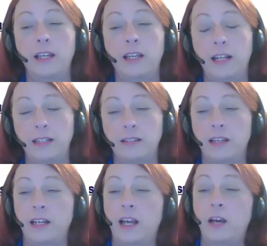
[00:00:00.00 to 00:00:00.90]
And I
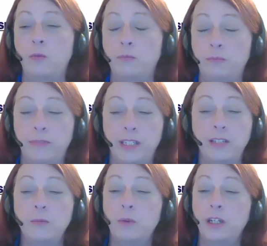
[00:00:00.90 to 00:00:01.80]
decided I
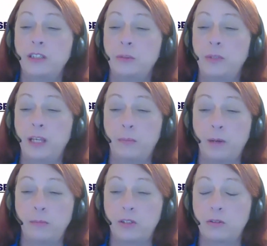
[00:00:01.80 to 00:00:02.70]
didn't want to be a
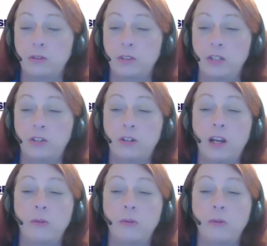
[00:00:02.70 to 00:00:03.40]
public school teacher.